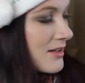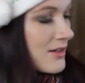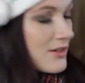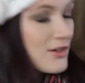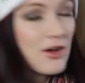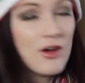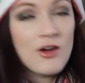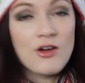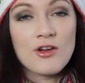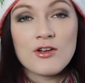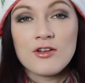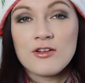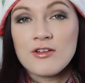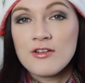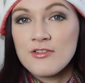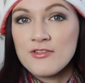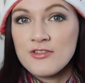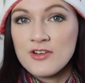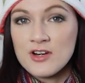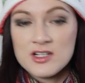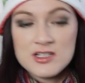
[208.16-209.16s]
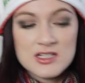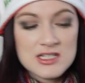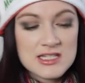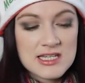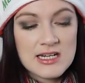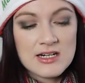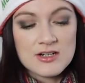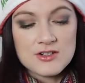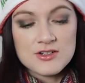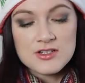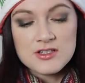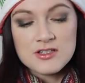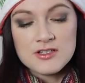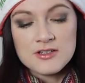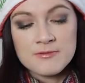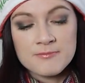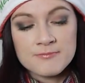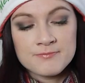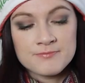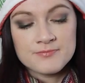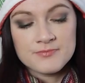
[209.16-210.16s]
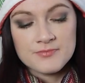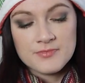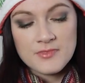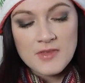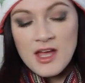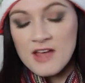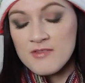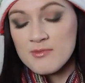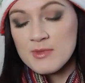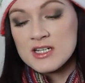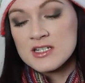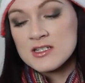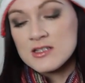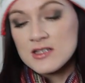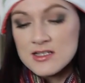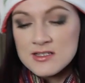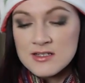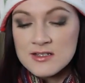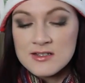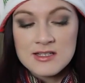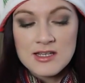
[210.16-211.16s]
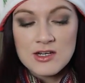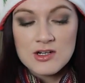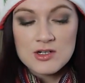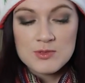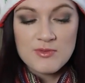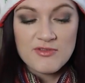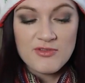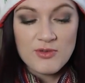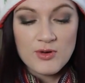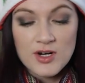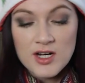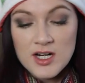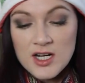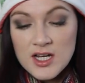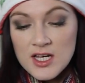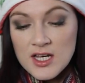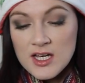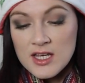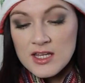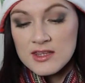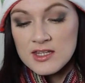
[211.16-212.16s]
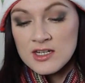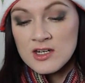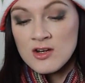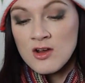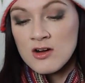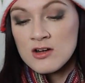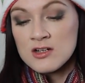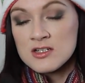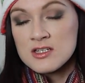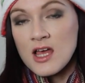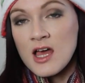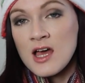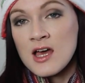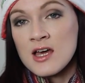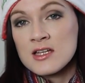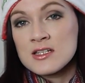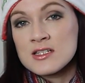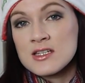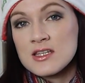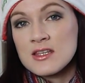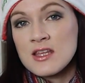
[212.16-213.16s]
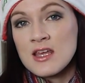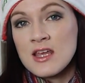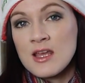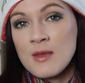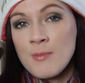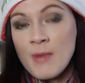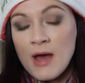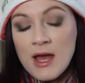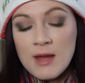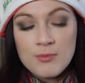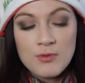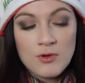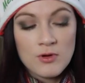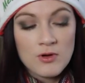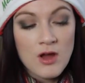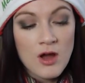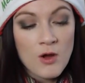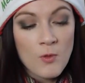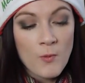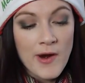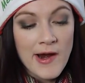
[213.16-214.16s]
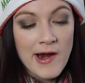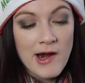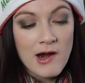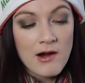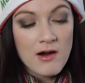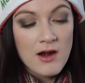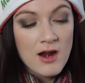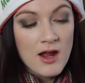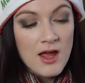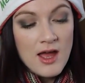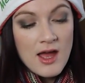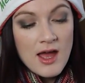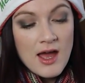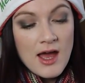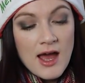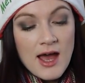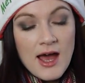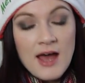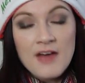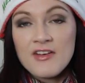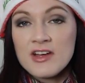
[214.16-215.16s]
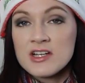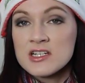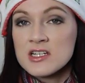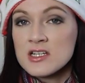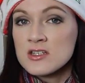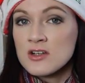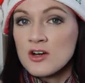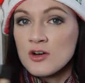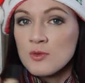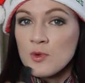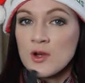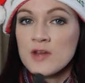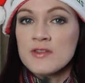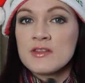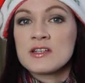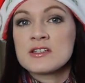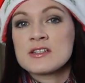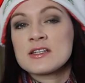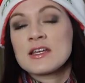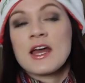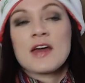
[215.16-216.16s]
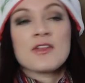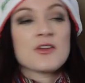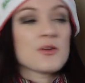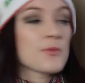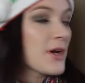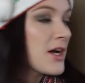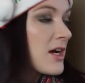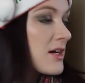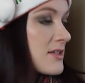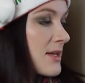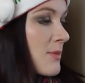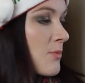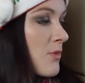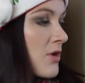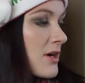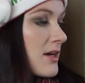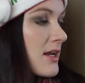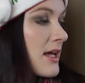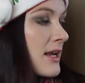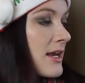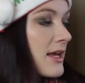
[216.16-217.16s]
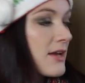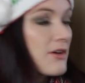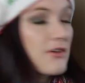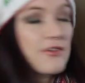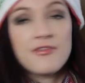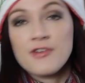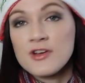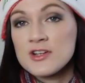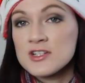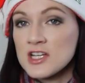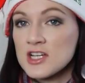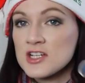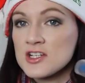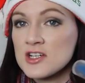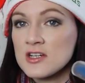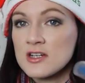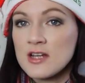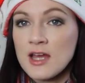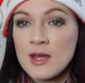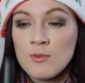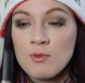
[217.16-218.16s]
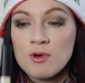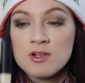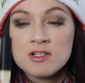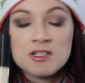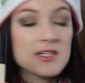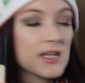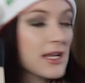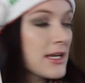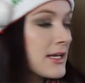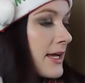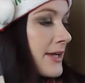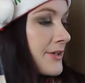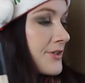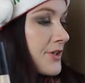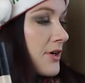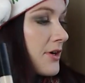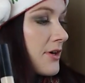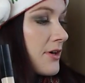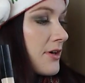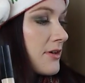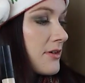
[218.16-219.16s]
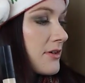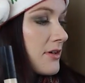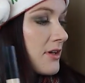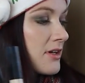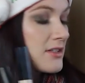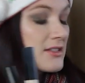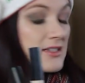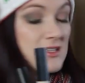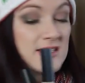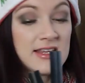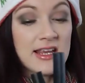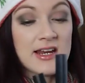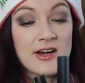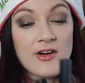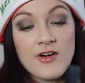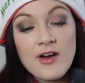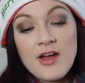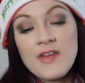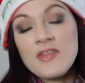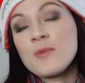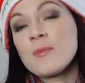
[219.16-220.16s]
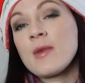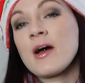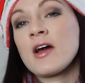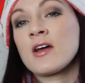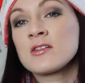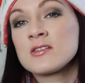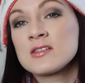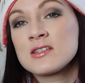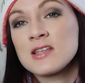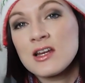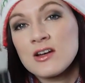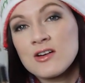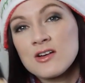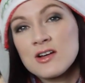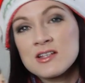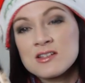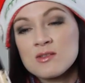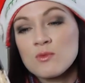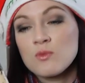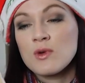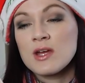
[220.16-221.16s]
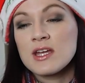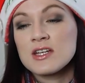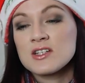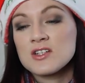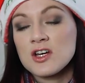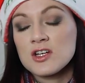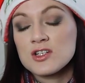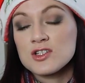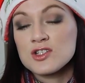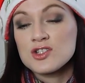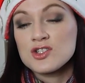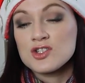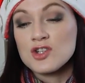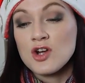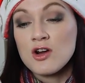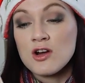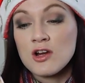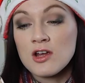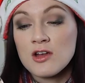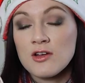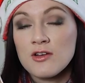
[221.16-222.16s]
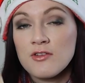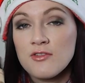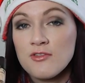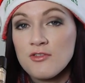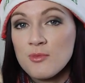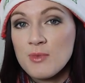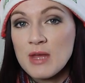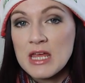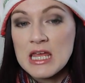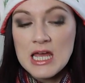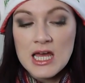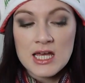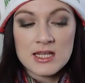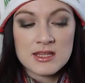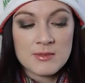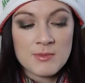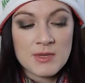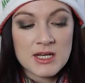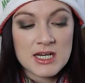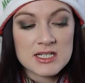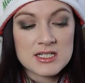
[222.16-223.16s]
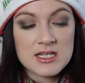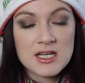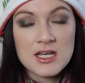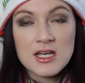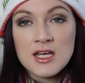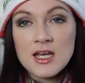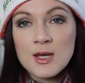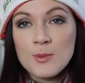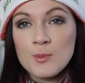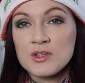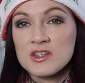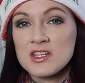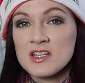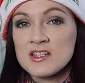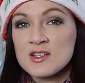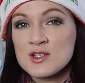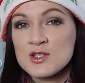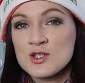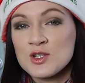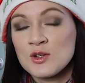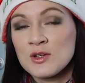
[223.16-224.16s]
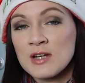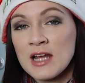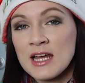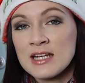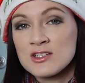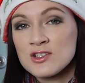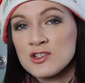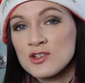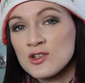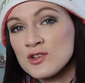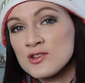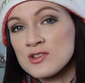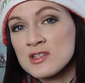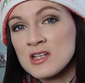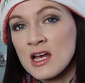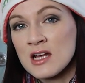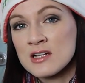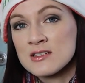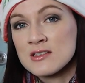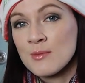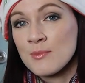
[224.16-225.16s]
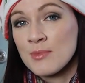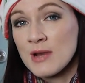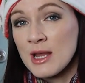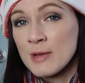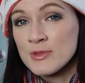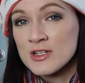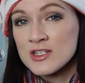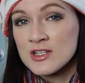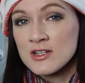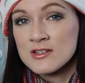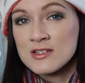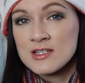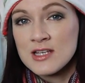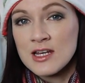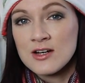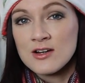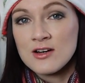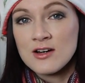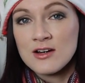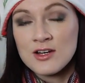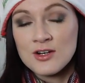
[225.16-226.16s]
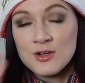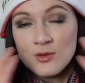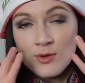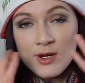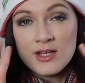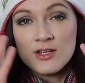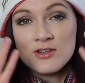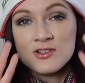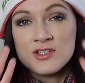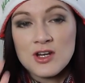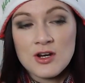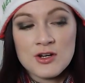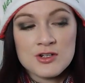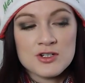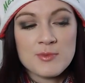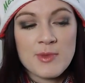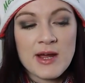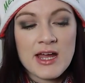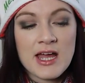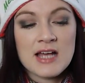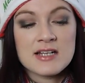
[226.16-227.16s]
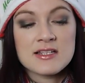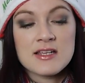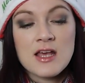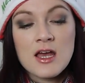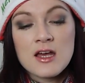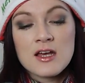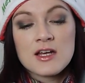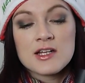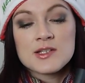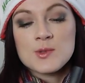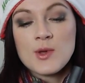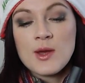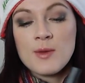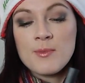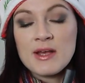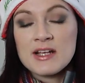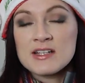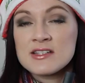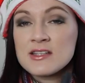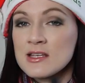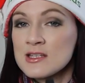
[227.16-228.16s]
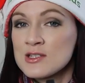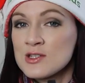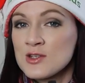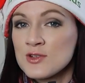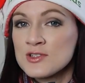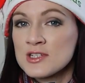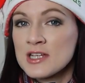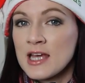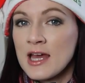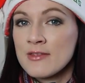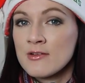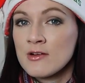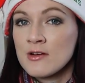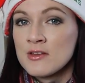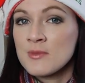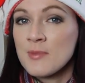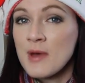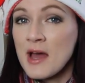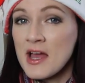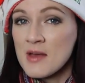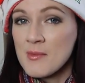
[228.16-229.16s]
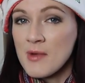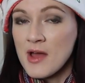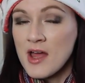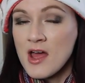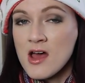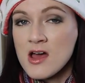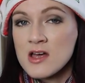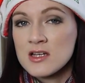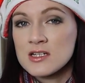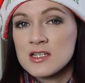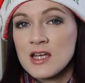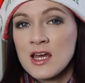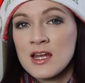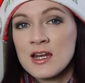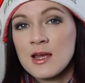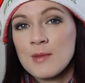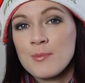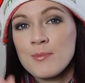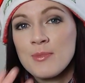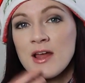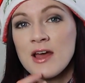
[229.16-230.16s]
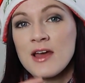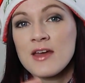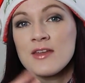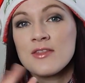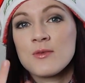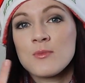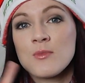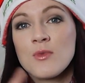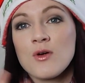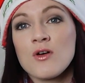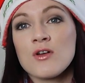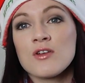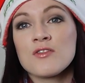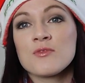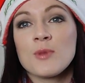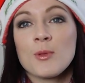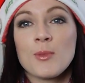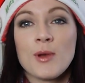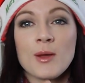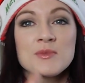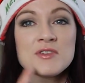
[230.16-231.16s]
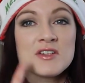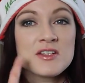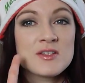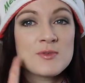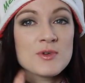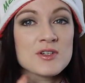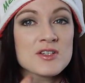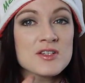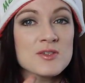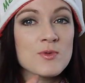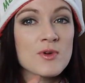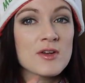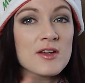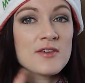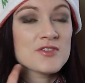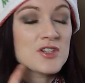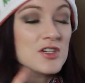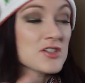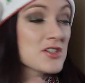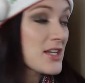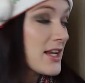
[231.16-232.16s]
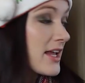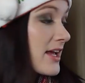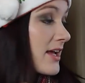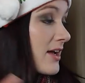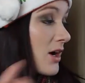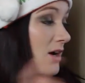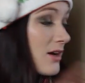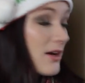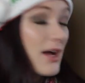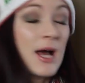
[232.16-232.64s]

Now, for concealers. I have mentioned these concealers before, the NARS and the MAC Pro Longwear. I've actually started wearing these together because I'm wearing a lighter foundation. I wanted a lighter concealer, and the MAC concealer is a wee touch dark for me at the minute, but this is too light to use as a blemish concealer. You know, I use it under my eyes, so I mix these two together on the back of my hand and I apply them all over my blemishes, which is what I've done today.